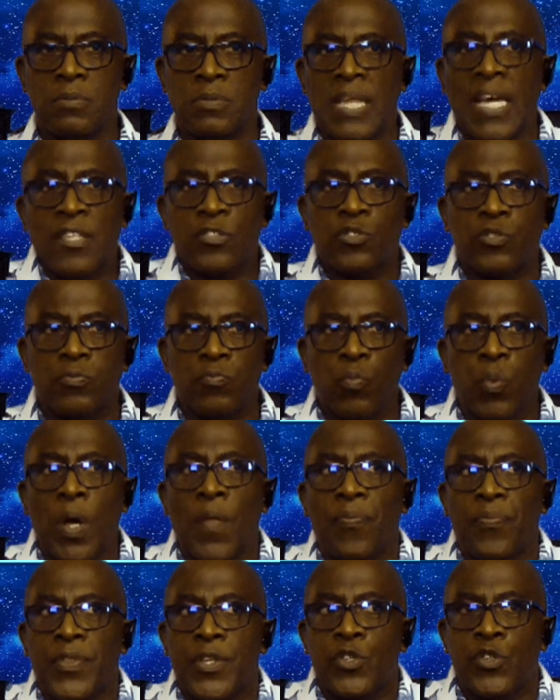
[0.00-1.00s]
That's
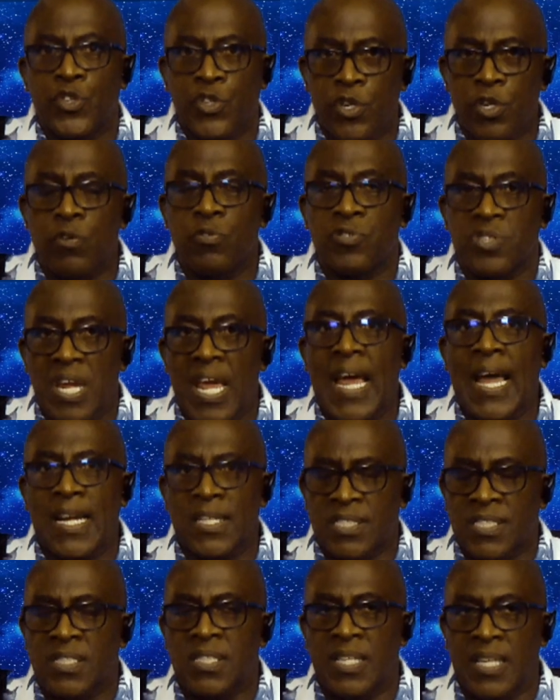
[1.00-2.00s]
what the church
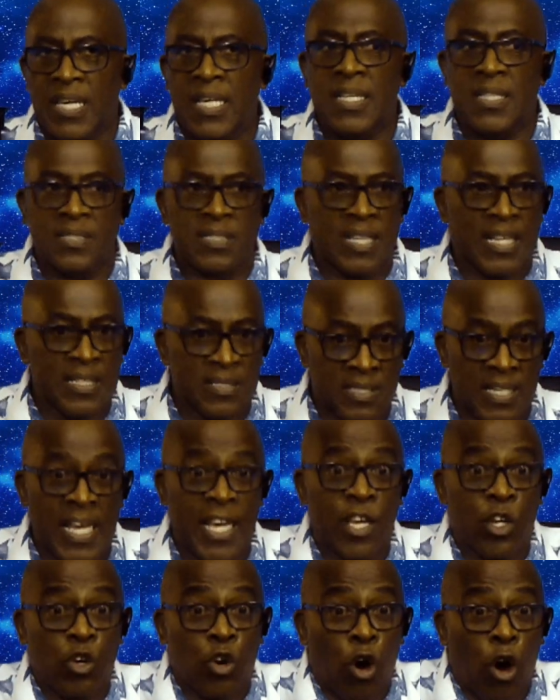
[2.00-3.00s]
actually is. It's
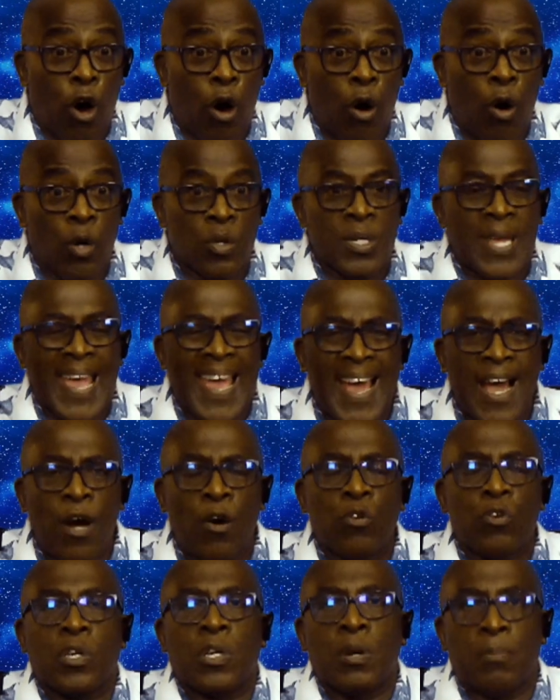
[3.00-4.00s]
a called
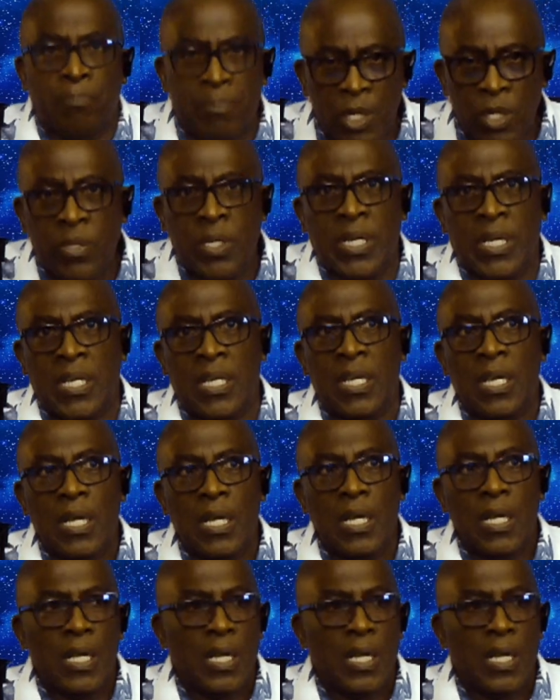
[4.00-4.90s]
out community.